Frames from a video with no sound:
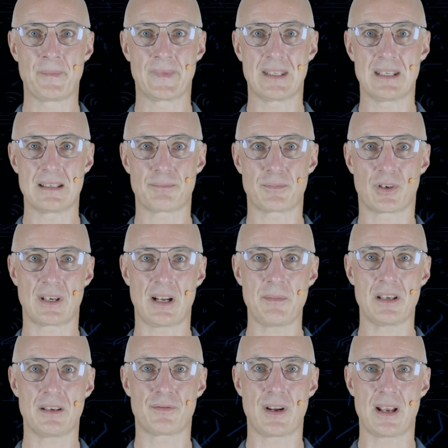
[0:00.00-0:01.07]
This
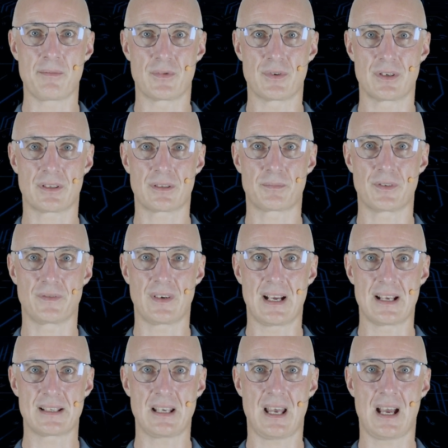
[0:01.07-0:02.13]
programming framework
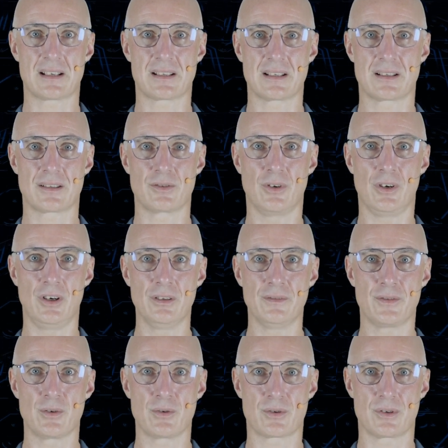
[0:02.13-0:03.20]
provides access to all
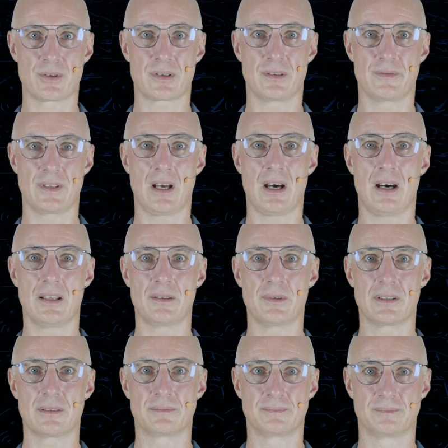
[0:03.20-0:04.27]
features of the hardware.